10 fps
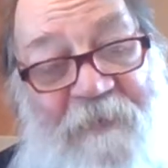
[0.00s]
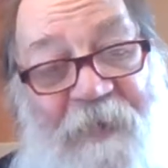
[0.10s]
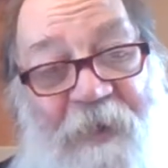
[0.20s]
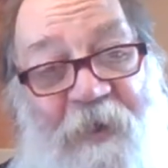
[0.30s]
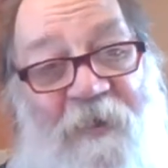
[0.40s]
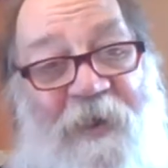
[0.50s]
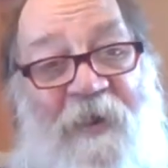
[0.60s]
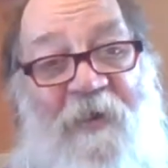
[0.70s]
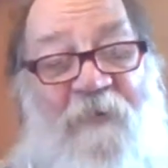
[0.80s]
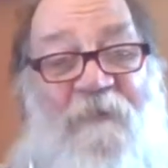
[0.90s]
though
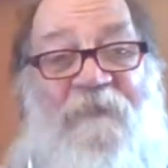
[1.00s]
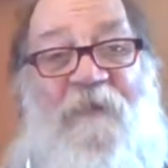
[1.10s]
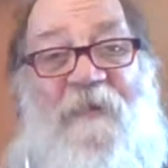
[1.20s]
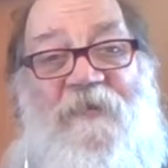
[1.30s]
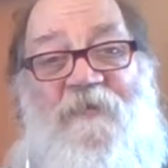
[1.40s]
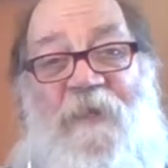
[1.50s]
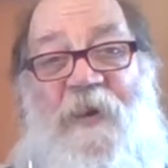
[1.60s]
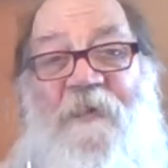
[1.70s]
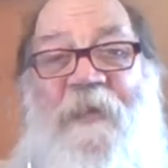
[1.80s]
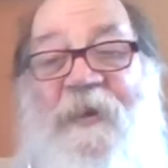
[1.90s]
Freud was put
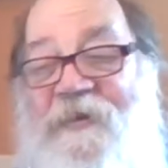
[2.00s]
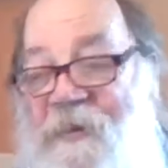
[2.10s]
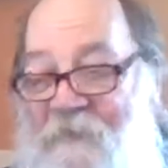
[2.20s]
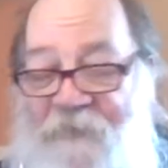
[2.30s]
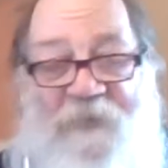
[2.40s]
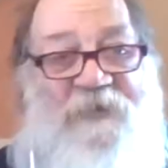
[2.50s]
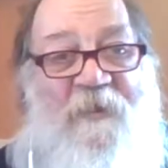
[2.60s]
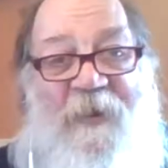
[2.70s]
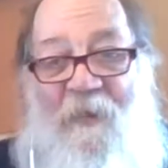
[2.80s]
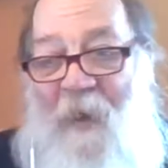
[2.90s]
on the list of first
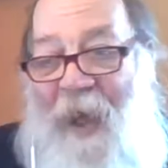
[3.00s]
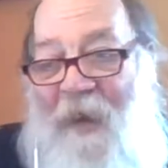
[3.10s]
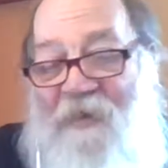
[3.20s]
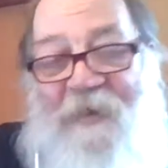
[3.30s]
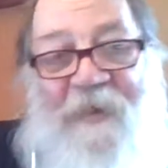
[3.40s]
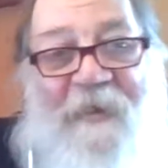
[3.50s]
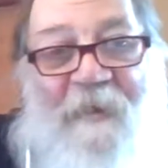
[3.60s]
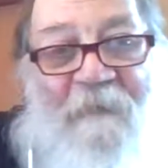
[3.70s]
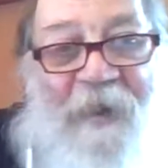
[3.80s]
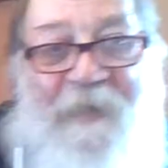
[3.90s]
to be whacked
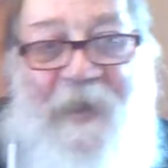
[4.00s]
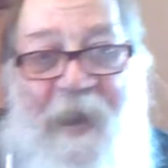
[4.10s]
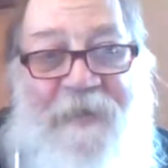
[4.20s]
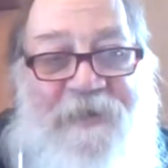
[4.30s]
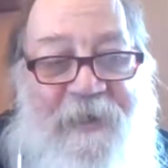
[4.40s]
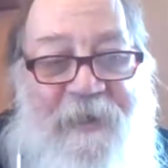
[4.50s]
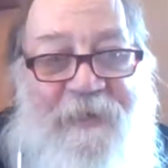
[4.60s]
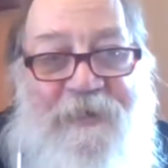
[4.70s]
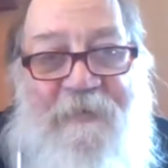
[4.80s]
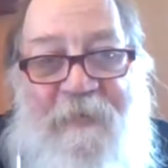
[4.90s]
by the
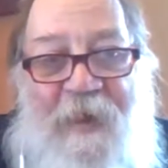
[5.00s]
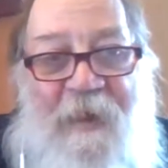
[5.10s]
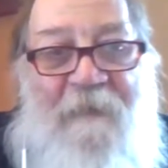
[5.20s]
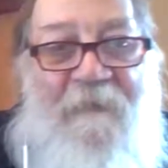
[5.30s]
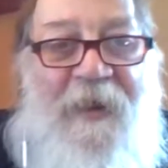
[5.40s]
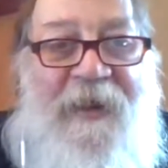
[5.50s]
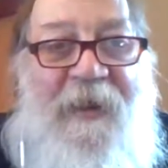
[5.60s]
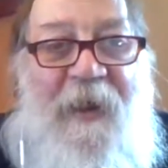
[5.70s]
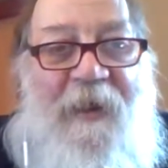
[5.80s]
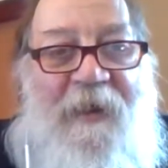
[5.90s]
Nazis, but he
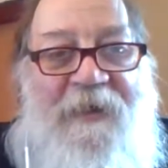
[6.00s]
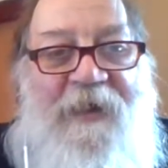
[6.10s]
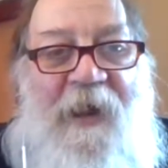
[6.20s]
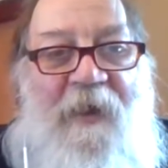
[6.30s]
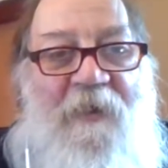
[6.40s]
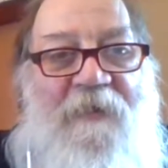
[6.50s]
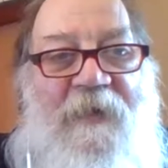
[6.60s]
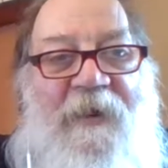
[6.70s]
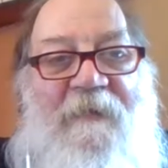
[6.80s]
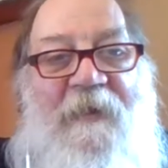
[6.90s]
got out of town, right?